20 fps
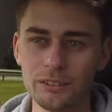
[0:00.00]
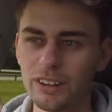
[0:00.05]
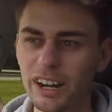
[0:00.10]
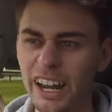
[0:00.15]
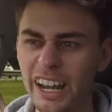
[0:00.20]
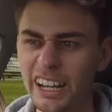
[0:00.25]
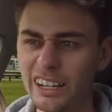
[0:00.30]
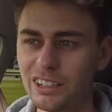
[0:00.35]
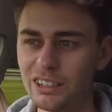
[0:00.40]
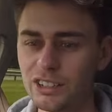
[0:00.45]
the
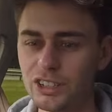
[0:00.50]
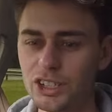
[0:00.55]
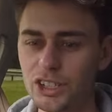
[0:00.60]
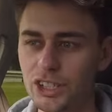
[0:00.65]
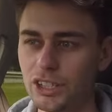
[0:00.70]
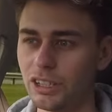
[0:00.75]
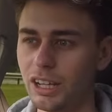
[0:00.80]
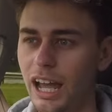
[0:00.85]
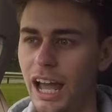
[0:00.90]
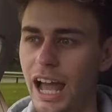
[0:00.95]

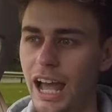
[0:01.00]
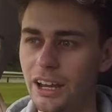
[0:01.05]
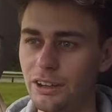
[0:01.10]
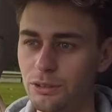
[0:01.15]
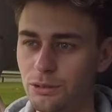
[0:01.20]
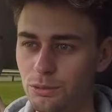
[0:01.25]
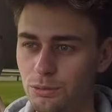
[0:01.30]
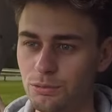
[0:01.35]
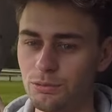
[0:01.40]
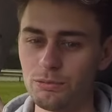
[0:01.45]
range,
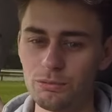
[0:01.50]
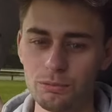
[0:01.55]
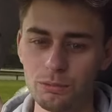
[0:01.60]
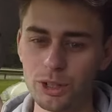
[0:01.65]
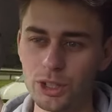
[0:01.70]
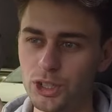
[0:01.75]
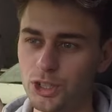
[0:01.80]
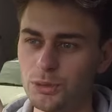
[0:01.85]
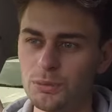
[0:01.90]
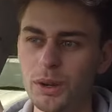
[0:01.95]
and
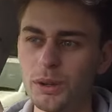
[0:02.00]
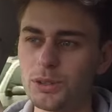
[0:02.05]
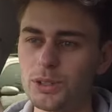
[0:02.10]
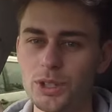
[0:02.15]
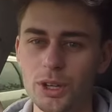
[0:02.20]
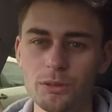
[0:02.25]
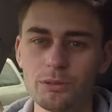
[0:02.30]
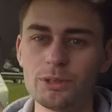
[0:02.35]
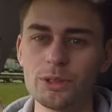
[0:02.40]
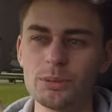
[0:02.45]
which you're
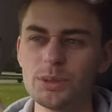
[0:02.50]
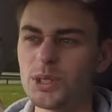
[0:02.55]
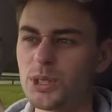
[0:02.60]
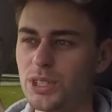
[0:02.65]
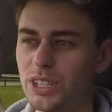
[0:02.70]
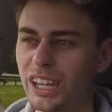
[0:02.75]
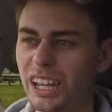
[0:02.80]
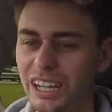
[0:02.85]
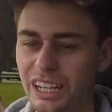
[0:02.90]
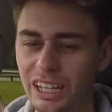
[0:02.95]
most comfortable
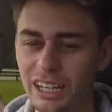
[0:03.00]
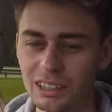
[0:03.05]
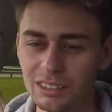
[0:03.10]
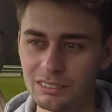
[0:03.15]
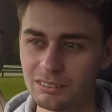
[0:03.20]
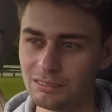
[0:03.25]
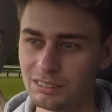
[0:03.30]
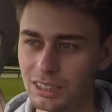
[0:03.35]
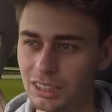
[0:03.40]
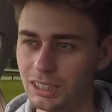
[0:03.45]
sitting
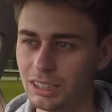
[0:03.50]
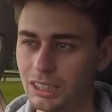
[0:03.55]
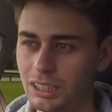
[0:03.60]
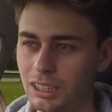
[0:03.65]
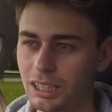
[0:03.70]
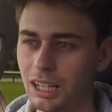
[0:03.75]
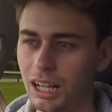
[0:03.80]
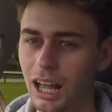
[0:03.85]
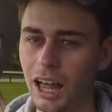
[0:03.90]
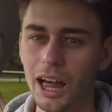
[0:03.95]
in.
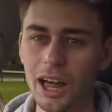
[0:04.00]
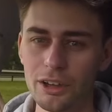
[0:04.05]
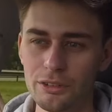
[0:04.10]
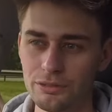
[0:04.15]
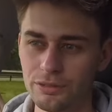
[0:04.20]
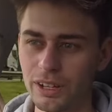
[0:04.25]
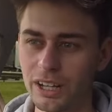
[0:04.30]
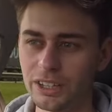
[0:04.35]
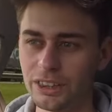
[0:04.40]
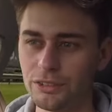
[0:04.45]
I
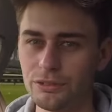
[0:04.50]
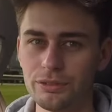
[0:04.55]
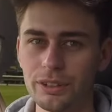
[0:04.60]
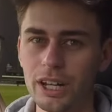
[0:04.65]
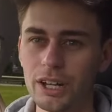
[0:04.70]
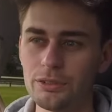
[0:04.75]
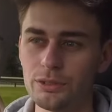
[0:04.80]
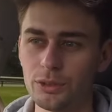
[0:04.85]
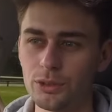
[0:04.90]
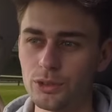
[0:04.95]
find the
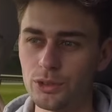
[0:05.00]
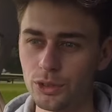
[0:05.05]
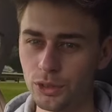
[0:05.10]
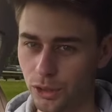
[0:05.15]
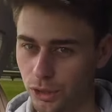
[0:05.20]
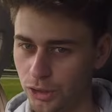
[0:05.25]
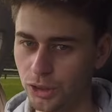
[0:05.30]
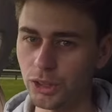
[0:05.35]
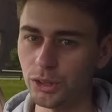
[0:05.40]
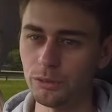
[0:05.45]

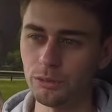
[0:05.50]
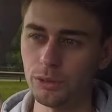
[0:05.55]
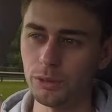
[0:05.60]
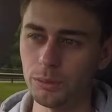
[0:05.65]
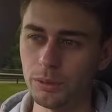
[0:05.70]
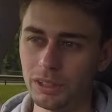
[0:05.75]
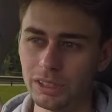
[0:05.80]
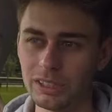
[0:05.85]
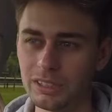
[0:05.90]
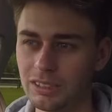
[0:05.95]
500
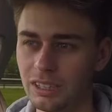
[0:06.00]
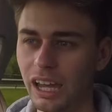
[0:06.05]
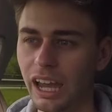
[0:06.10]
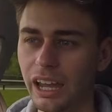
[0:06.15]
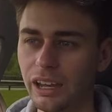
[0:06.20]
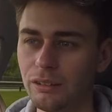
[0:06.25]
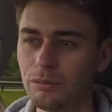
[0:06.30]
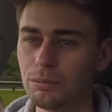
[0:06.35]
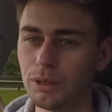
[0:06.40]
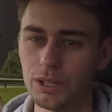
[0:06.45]
uncomfortable to sit
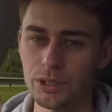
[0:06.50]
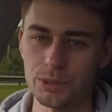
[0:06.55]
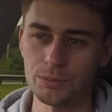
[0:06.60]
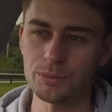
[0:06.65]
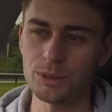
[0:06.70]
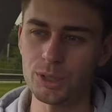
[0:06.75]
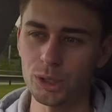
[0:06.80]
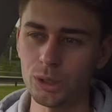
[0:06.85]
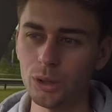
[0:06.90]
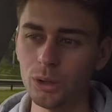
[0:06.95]
in because
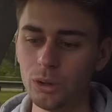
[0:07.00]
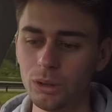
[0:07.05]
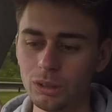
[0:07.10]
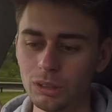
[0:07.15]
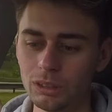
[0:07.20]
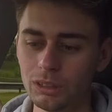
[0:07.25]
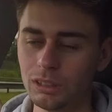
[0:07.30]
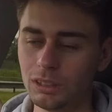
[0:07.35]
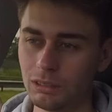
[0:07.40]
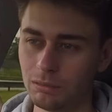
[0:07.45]
I'm
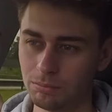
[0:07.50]
tall.